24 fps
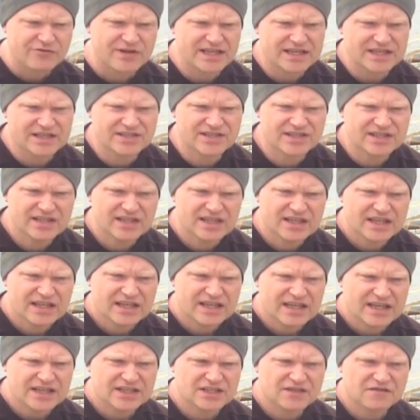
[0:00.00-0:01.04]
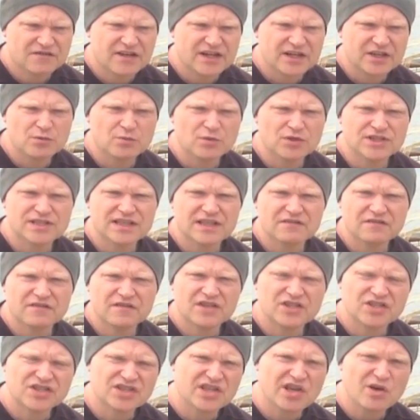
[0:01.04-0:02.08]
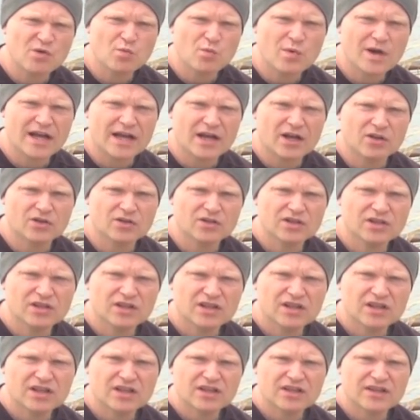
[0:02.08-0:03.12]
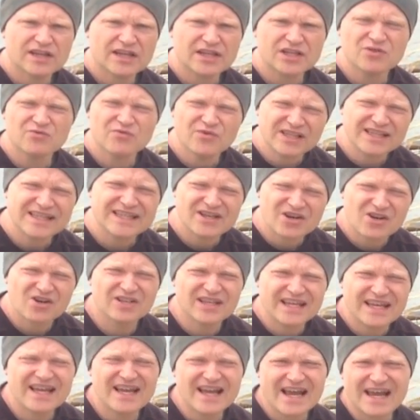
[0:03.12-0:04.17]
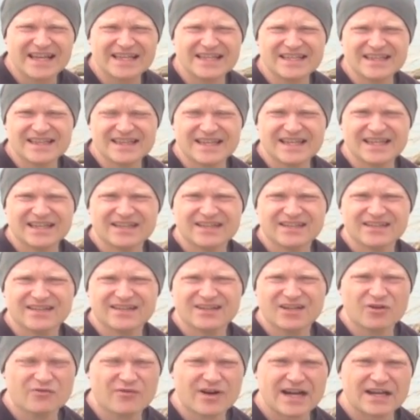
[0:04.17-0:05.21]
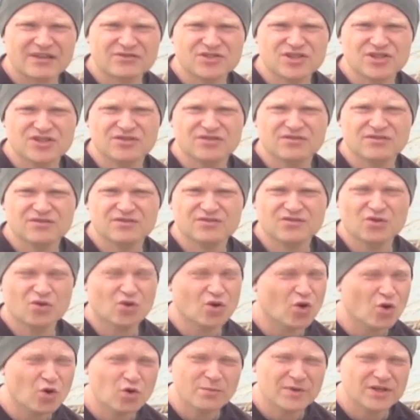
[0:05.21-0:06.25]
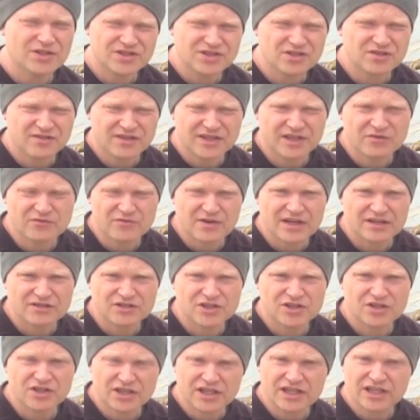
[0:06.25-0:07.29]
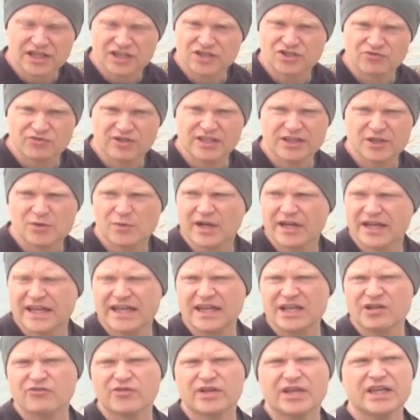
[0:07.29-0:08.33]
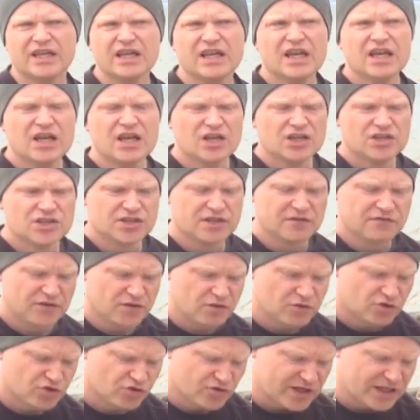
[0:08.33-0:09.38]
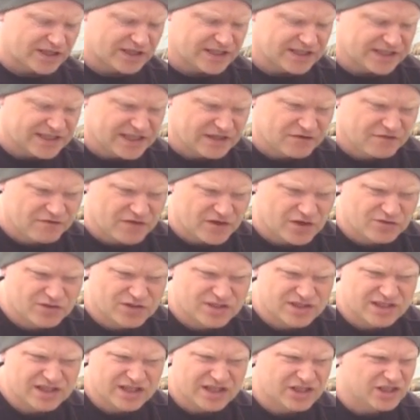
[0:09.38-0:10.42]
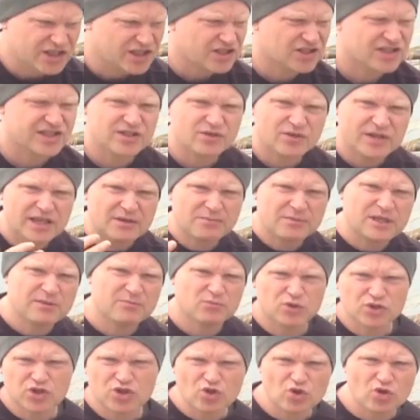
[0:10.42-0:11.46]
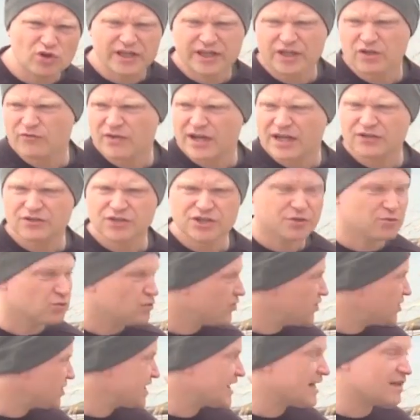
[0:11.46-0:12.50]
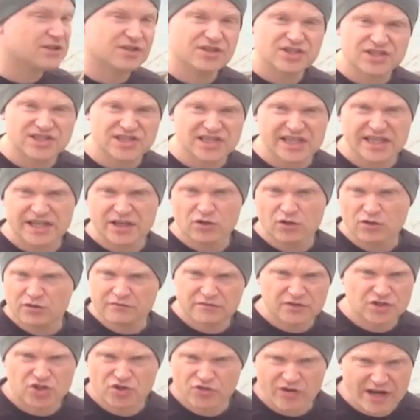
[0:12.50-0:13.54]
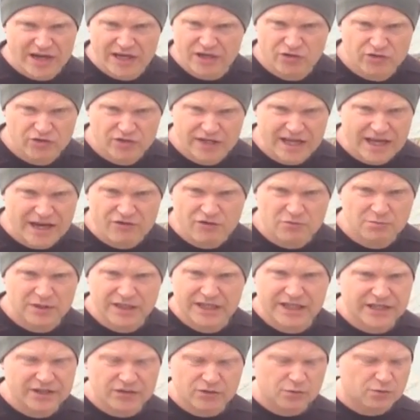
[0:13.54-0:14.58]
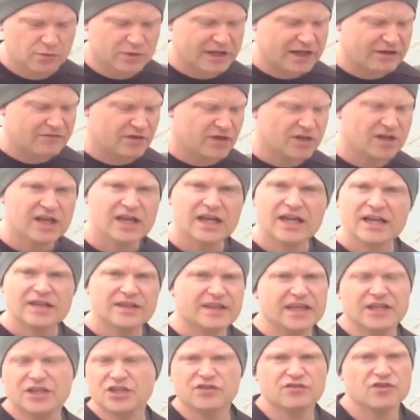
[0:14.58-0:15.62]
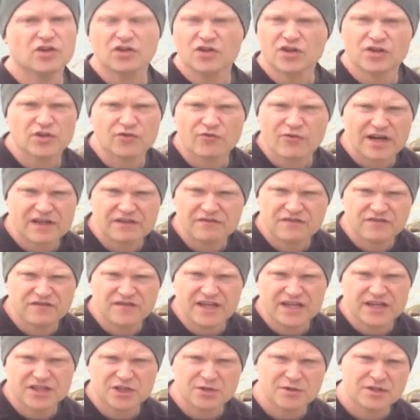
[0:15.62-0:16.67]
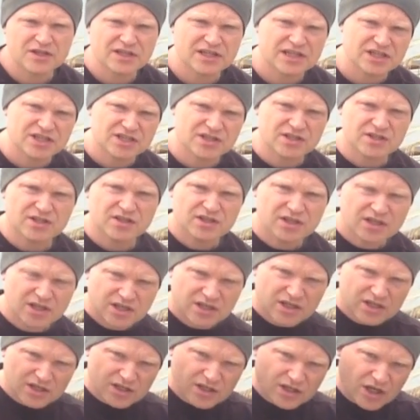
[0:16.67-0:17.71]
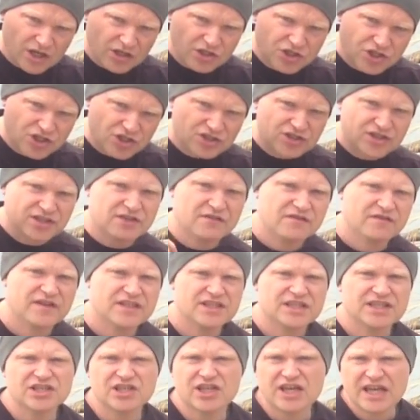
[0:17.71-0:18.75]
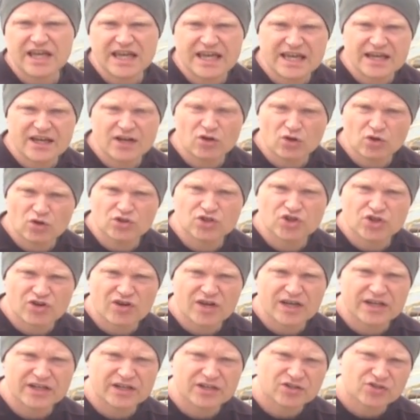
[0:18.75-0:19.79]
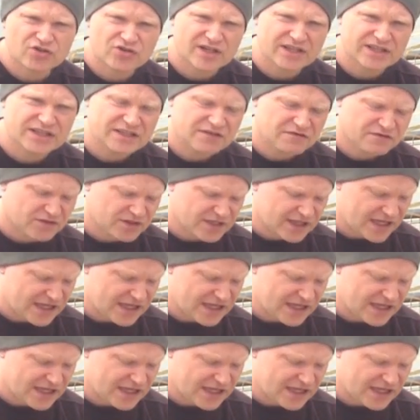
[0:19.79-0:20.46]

is to find the ones that fit so well that you really can't hear anything around you, or almost nothing around you, and it's really quite eerie. So if you're trying these earphones and you can still hear people talking around you, or the sound of the sea, or of a train or an aeroplane or whatever, then you've not got the right fit. You either need to adjust the fit in your ear or try different